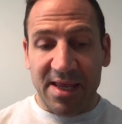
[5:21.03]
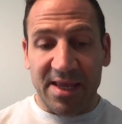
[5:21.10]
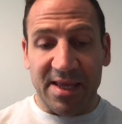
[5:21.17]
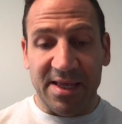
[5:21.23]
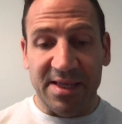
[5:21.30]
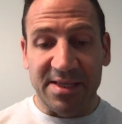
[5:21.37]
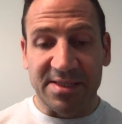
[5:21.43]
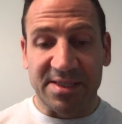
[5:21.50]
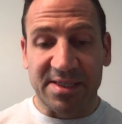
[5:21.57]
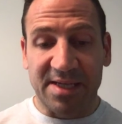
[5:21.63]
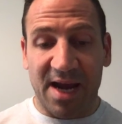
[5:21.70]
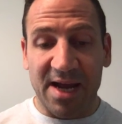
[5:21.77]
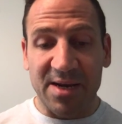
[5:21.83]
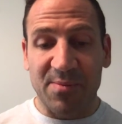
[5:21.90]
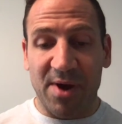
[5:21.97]
is
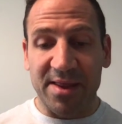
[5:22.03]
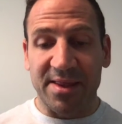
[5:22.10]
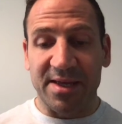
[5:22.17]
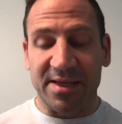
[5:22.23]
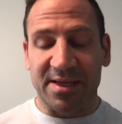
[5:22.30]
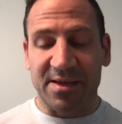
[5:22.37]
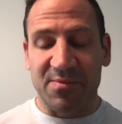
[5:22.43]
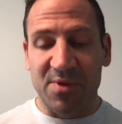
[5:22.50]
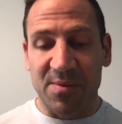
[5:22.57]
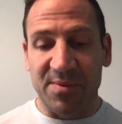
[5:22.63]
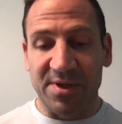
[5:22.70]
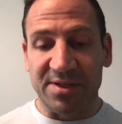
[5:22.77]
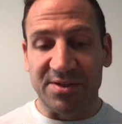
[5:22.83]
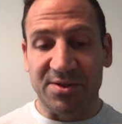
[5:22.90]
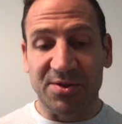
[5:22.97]
guided by the
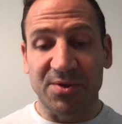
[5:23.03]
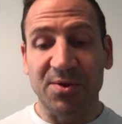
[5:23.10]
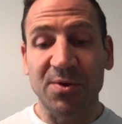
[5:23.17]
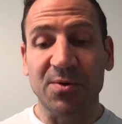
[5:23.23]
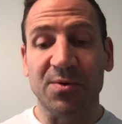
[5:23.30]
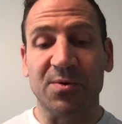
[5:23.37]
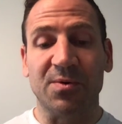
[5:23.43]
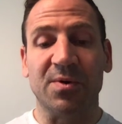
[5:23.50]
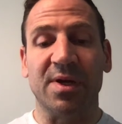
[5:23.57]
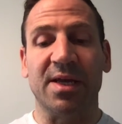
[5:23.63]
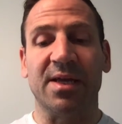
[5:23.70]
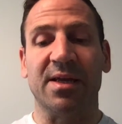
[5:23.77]
commitment to